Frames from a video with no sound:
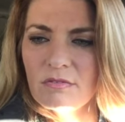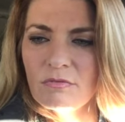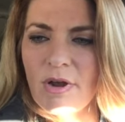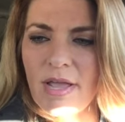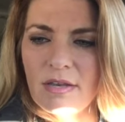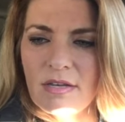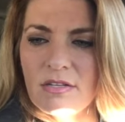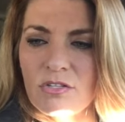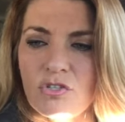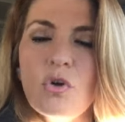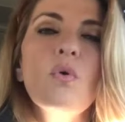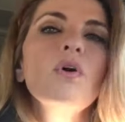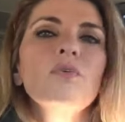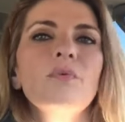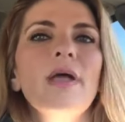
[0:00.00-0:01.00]
Retinas,
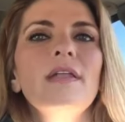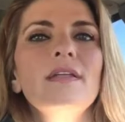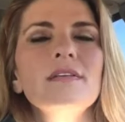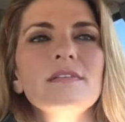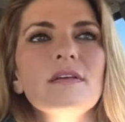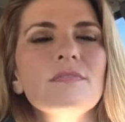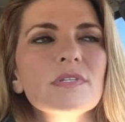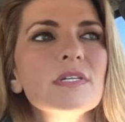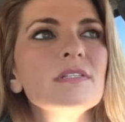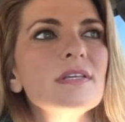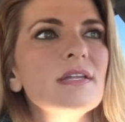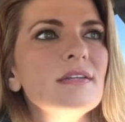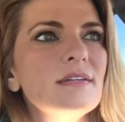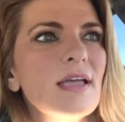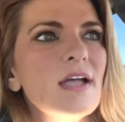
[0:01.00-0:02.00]
torn retinas. I was going to
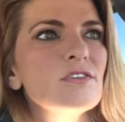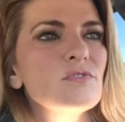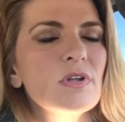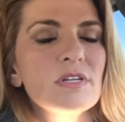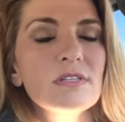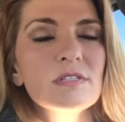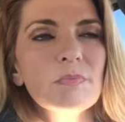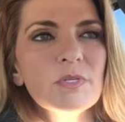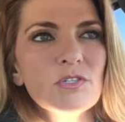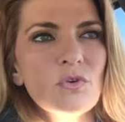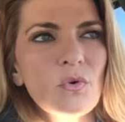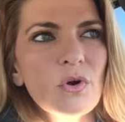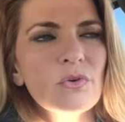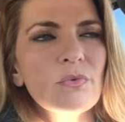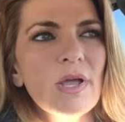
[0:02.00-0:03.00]
say detached retinas, but
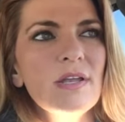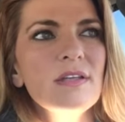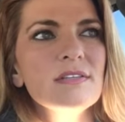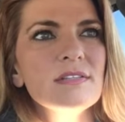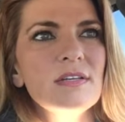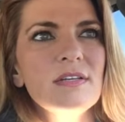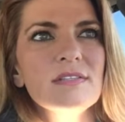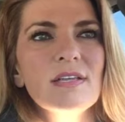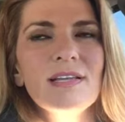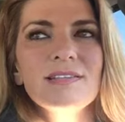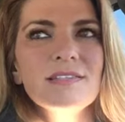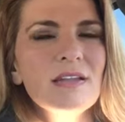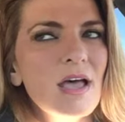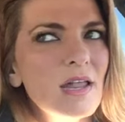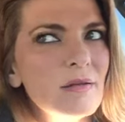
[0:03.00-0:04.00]
torn retinas. And he's like,
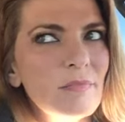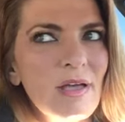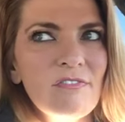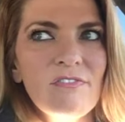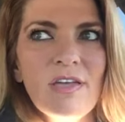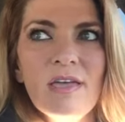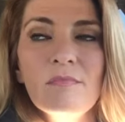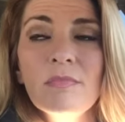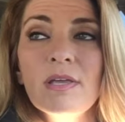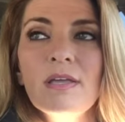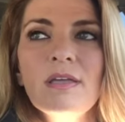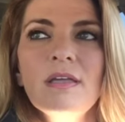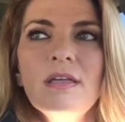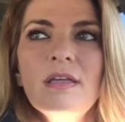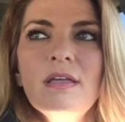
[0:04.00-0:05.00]
it's not in my
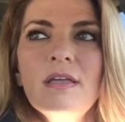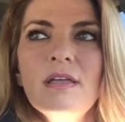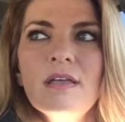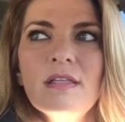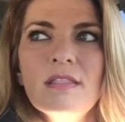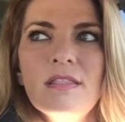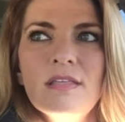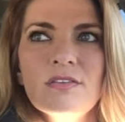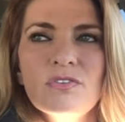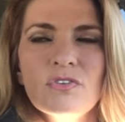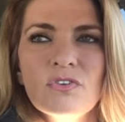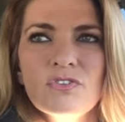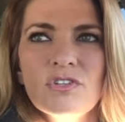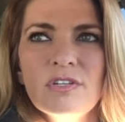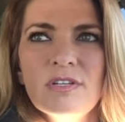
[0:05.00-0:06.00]
family. The
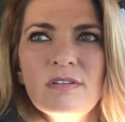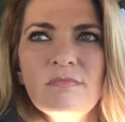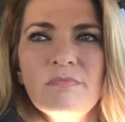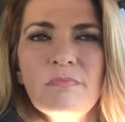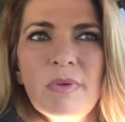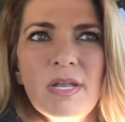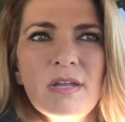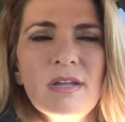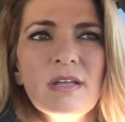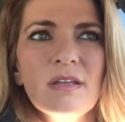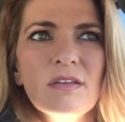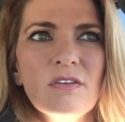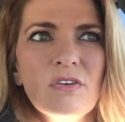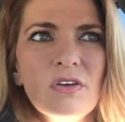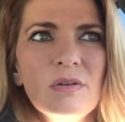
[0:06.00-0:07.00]
surgeon admitted it
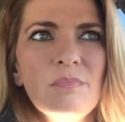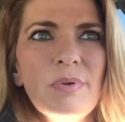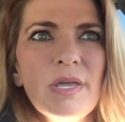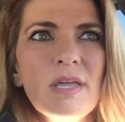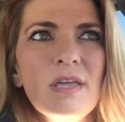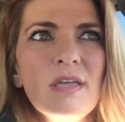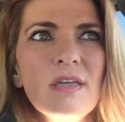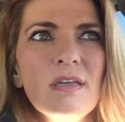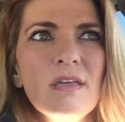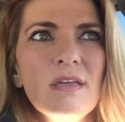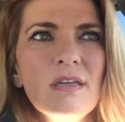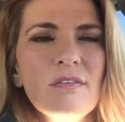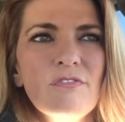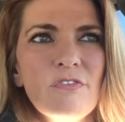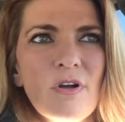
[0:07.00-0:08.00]
could be
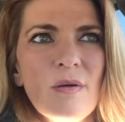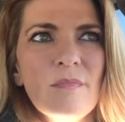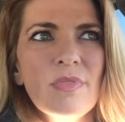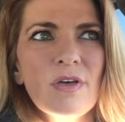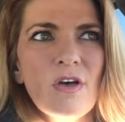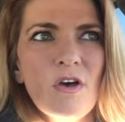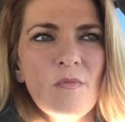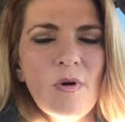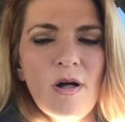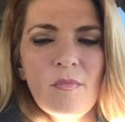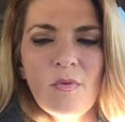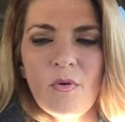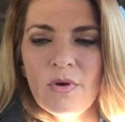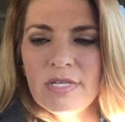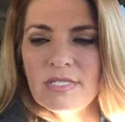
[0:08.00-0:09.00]
from the
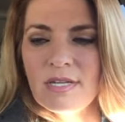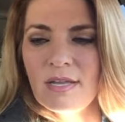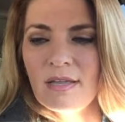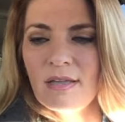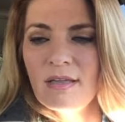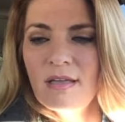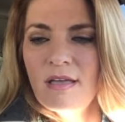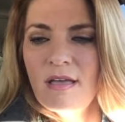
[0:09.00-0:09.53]
cobalt poisoning.